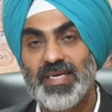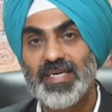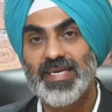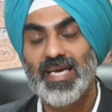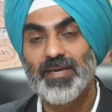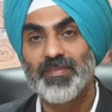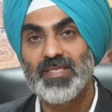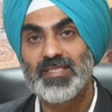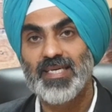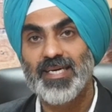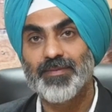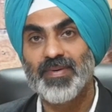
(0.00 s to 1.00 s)
it can be
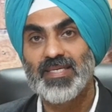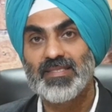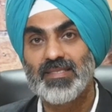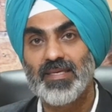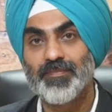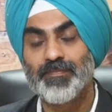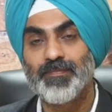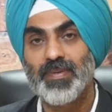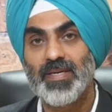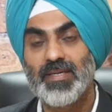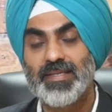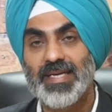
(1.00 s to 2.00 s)
checked by a simple